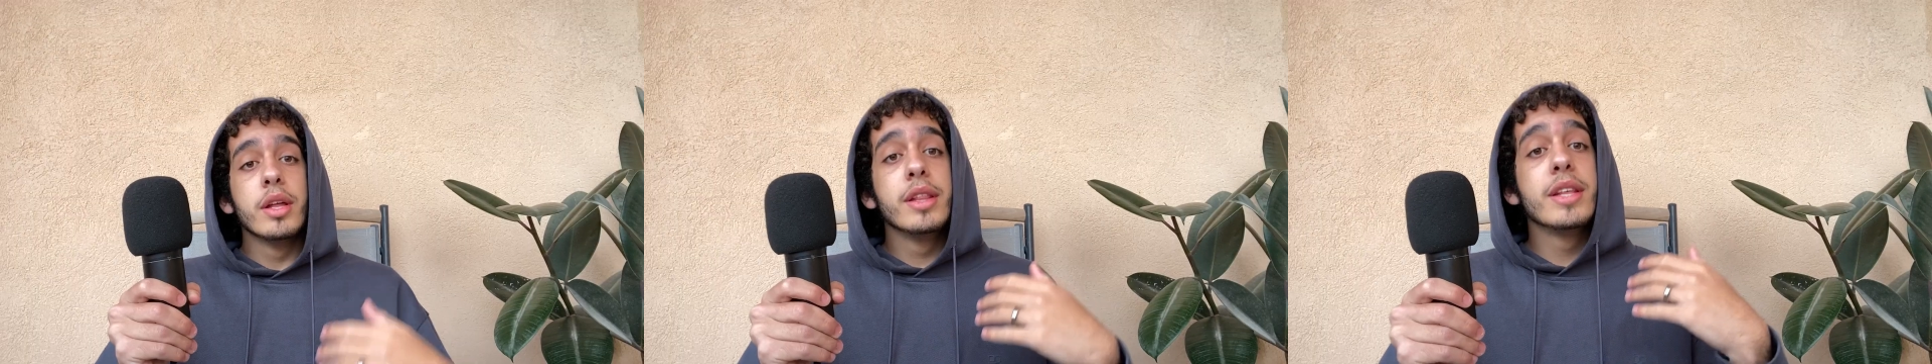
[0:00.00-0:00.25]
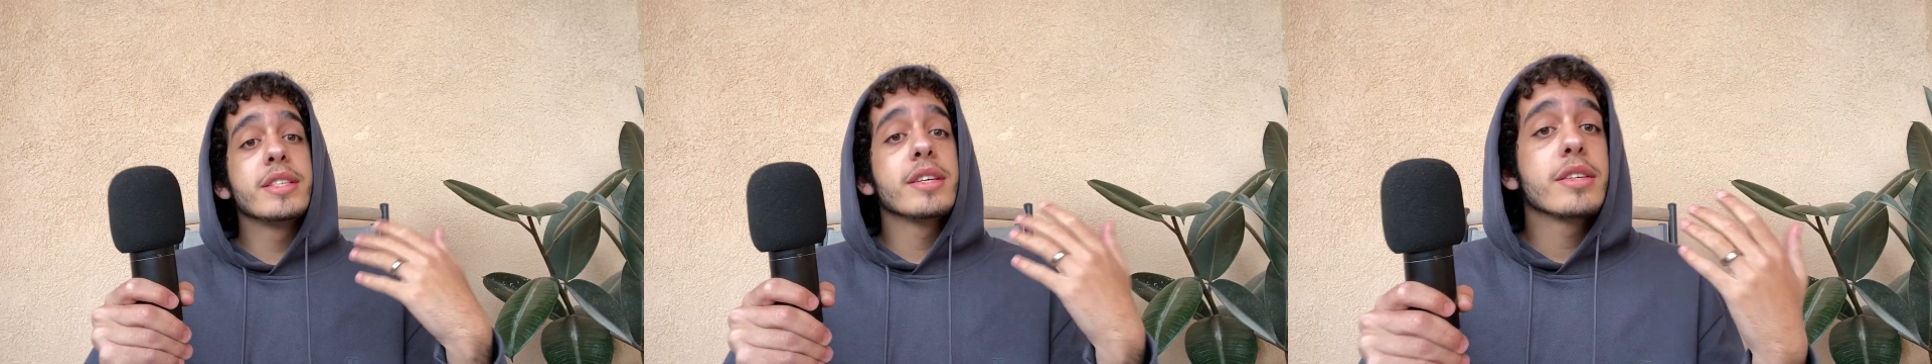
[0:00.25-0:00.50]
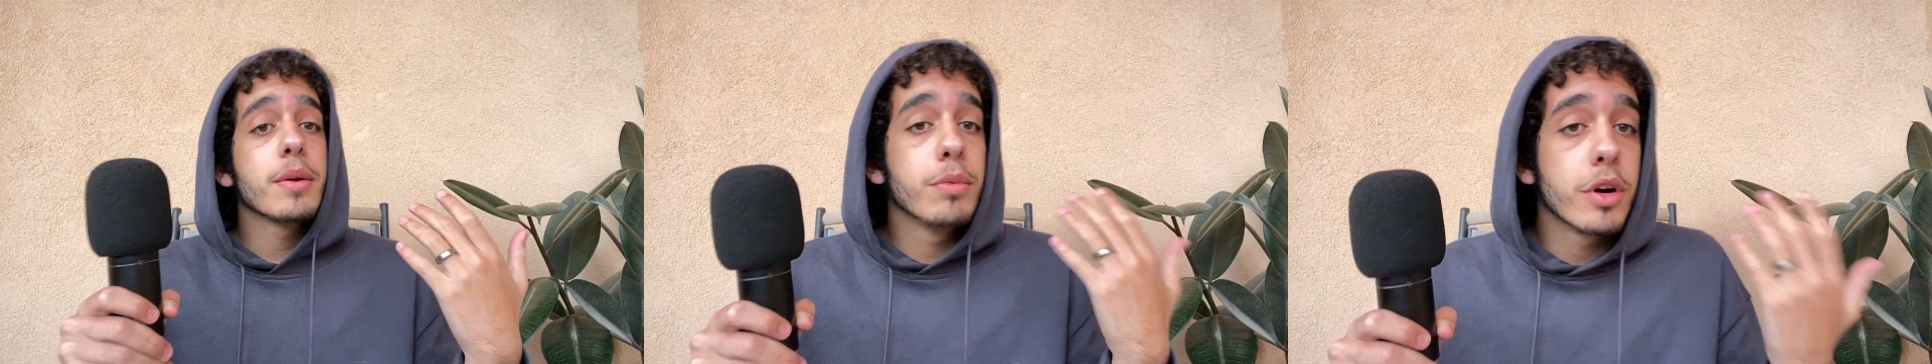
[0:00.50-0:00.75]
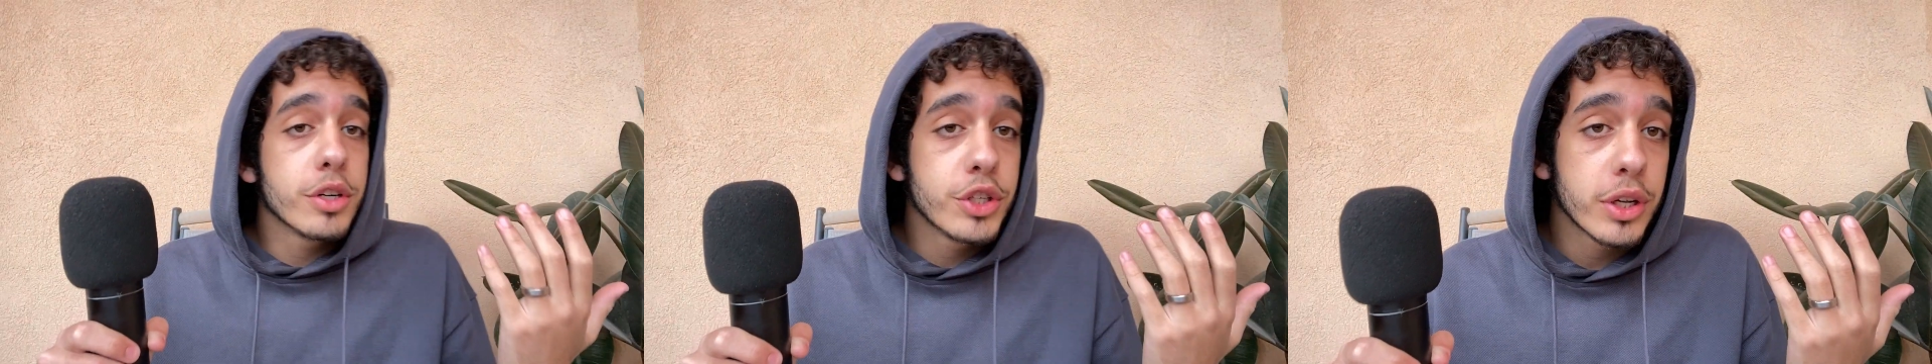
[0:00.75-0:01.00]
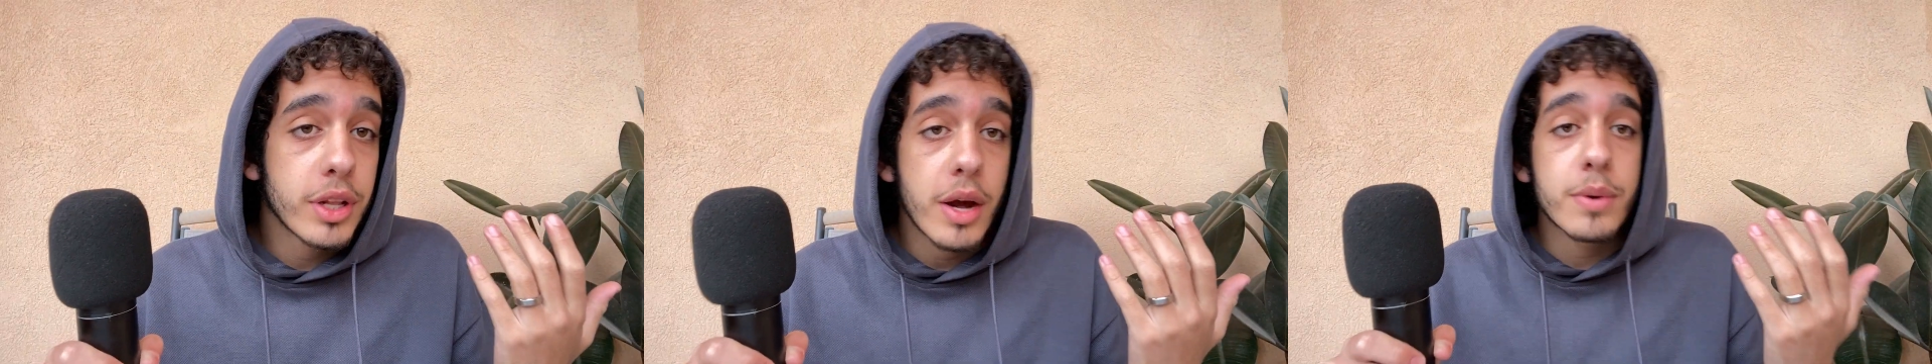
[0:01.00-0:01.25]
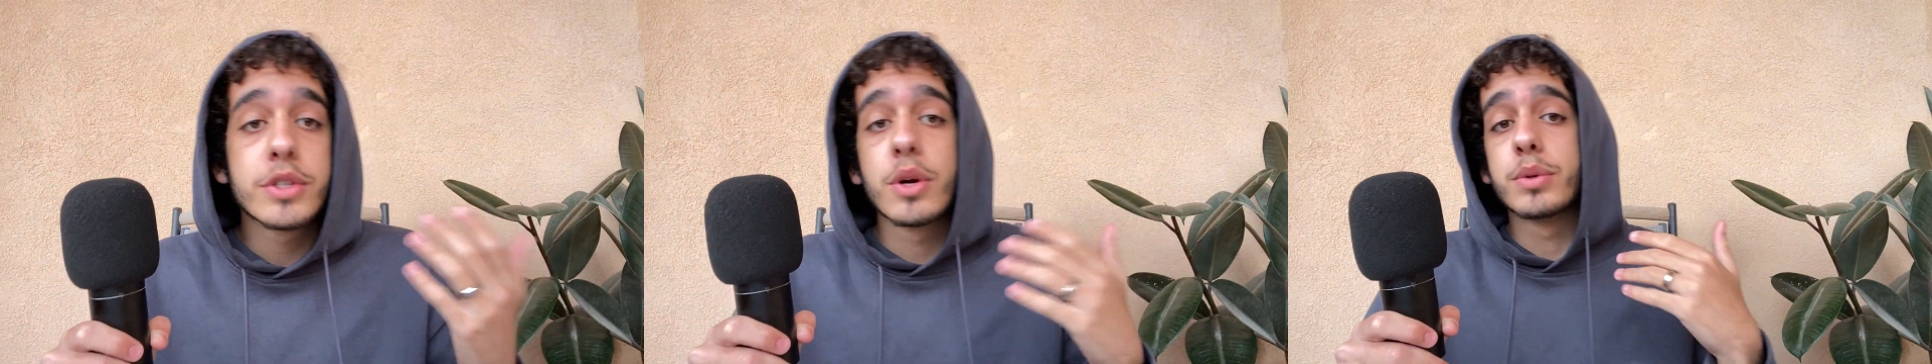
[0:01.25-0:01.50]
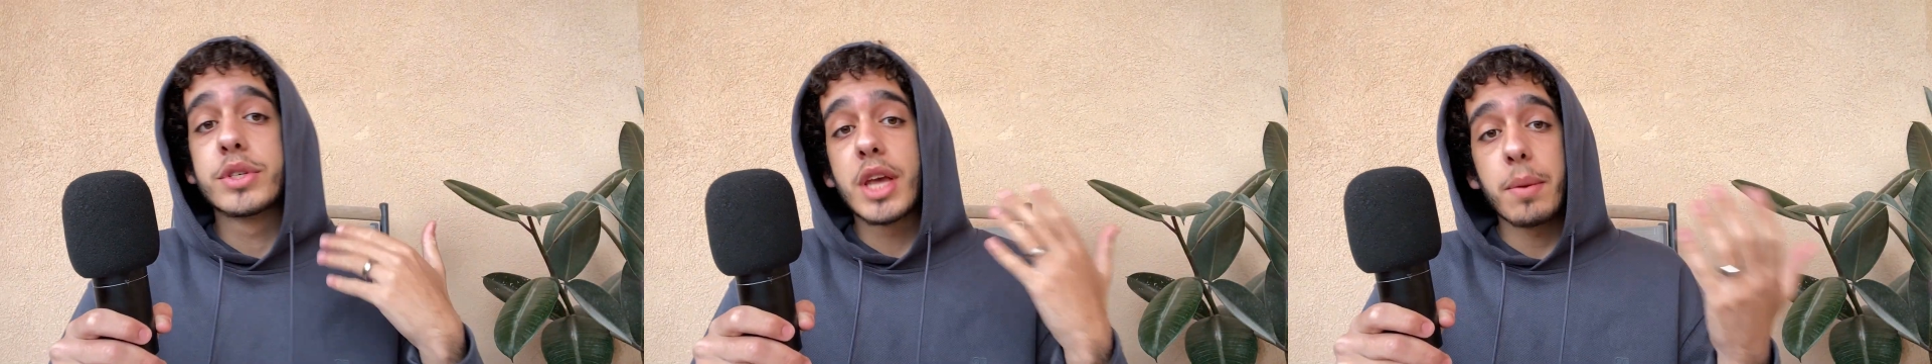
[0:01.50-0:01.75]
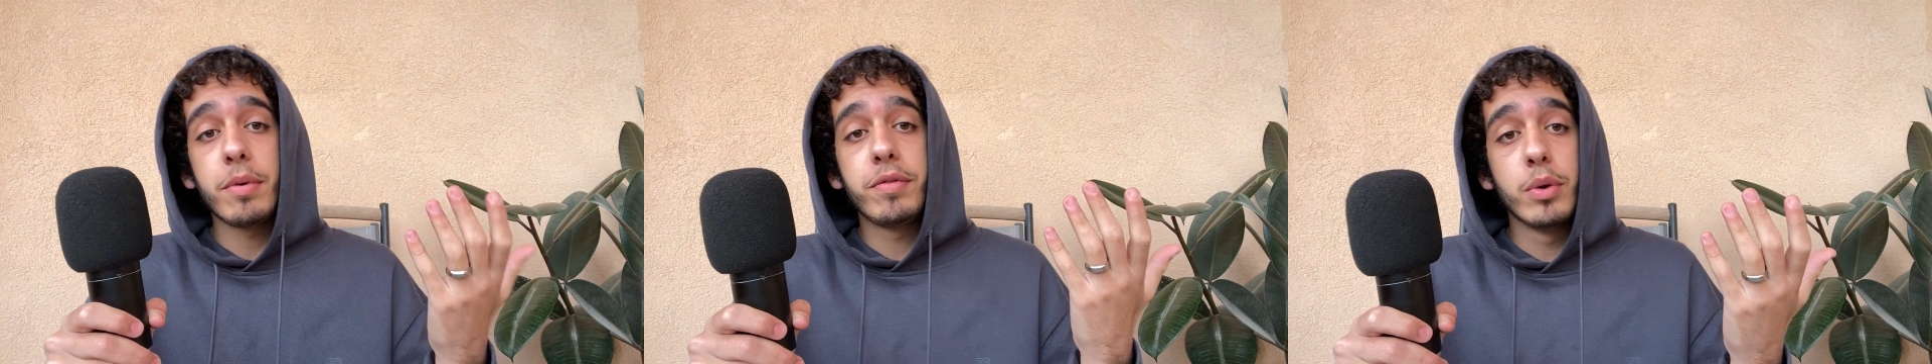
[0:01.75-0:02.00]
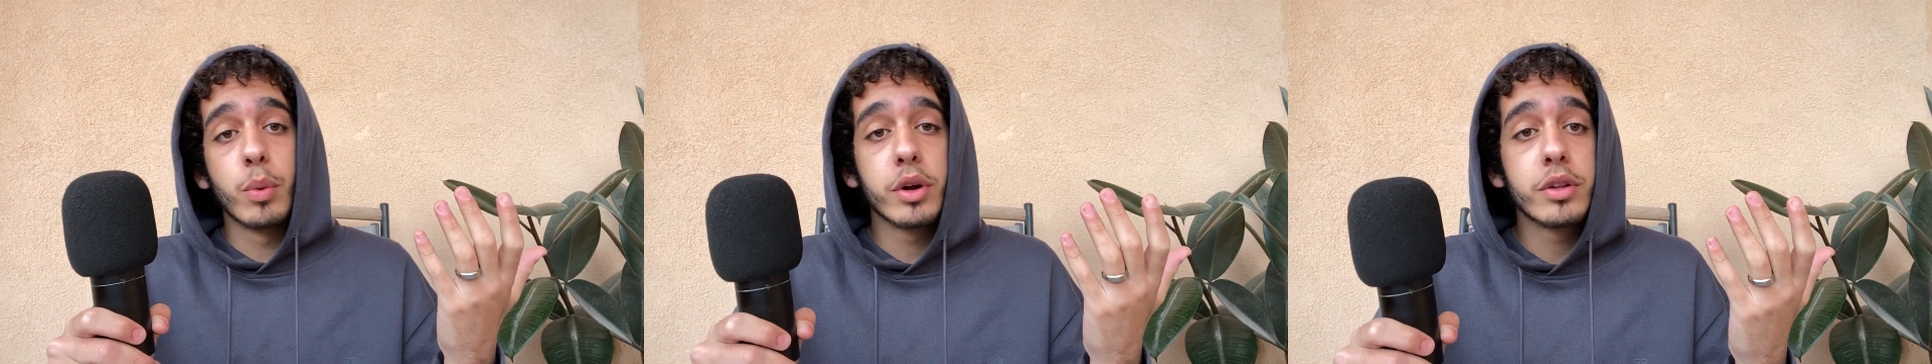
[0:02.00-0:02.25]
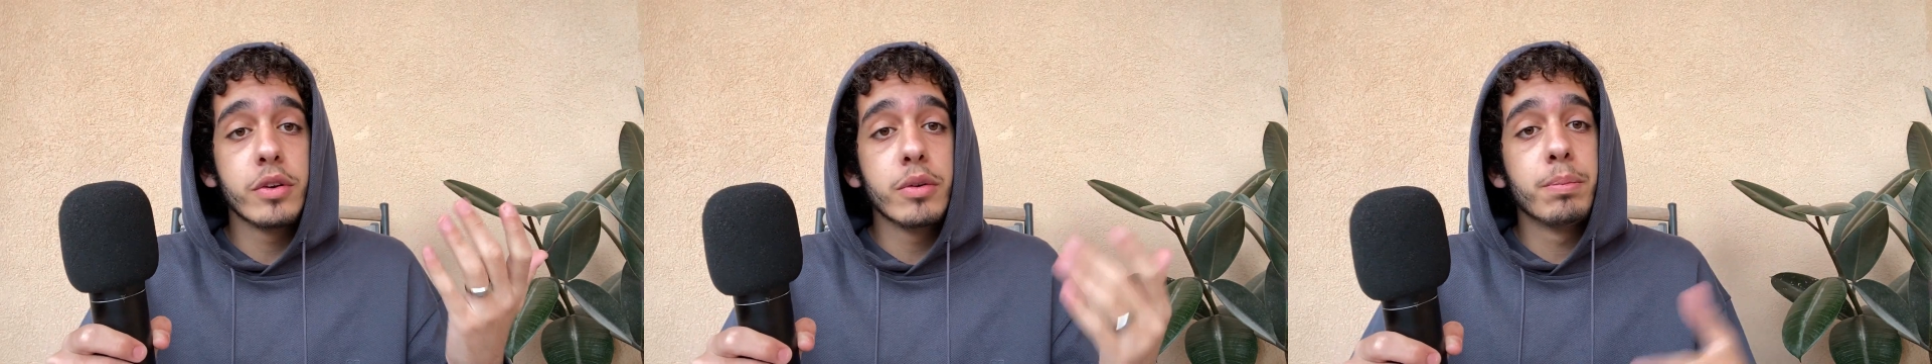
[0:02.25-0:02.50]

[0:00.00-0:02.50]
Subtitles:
This is some nerd shit now, so skip if you want to,